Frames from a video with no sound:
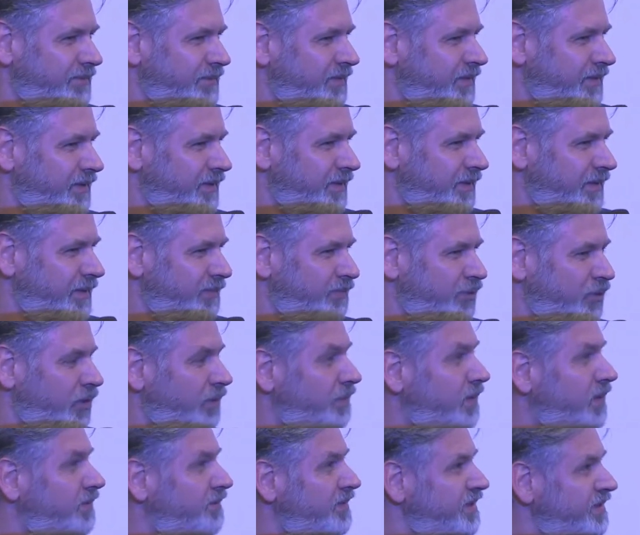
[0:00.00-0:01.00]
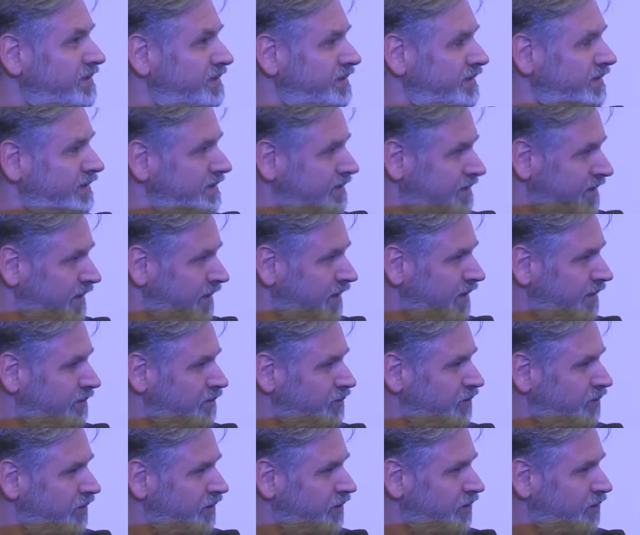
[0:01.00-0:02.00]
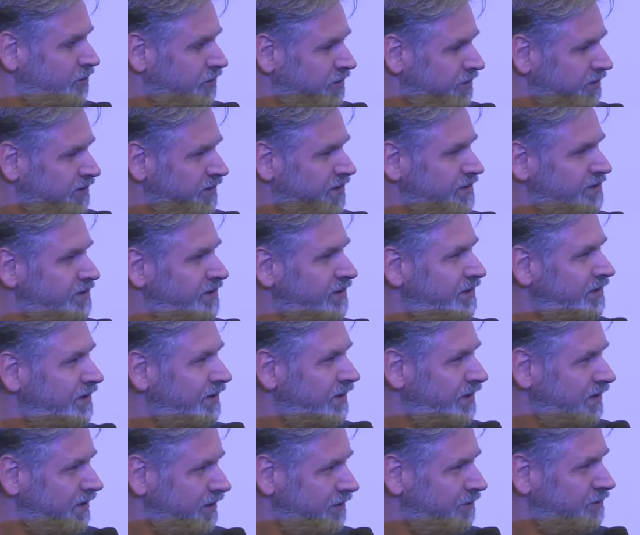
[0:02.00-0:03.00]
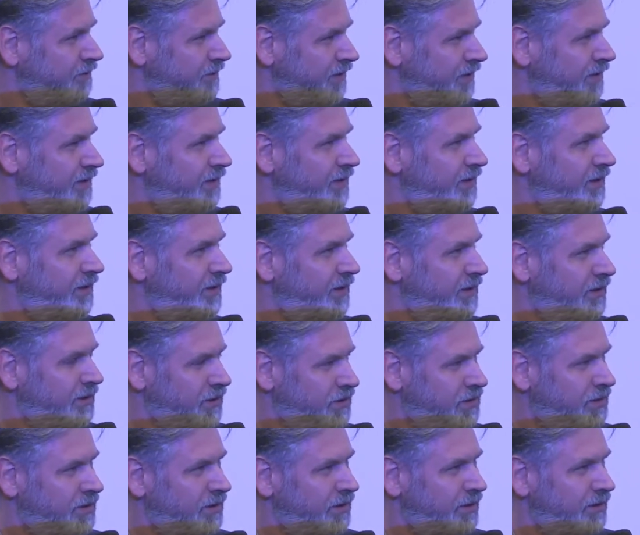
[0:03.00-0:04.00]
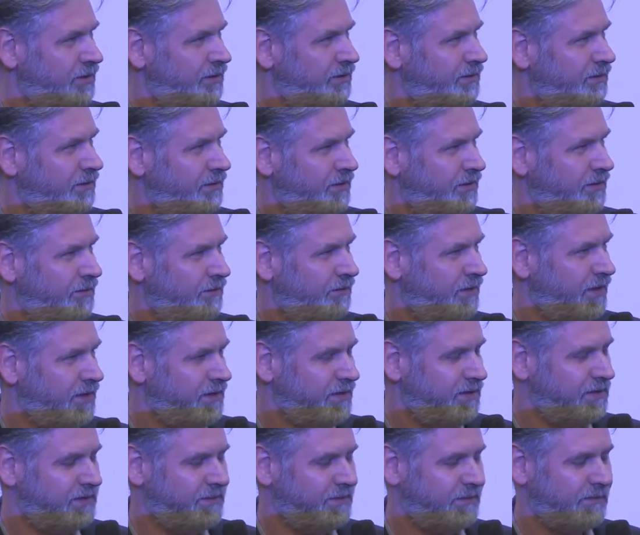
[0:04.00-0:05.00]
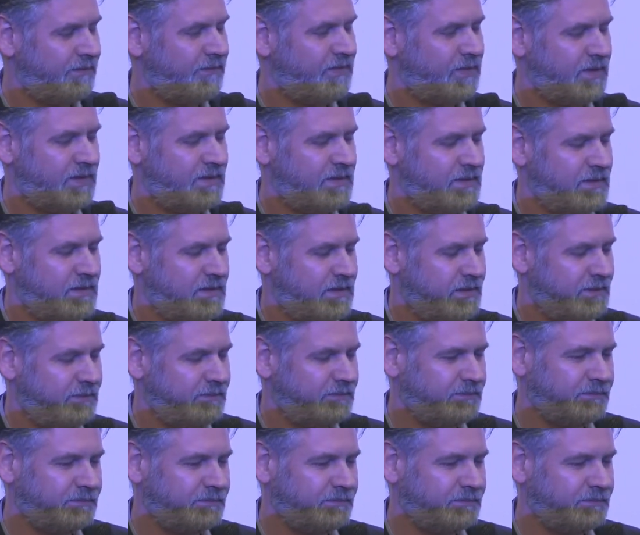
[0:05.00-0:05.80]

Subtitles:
the problem is the same with the university and with the initial VET system.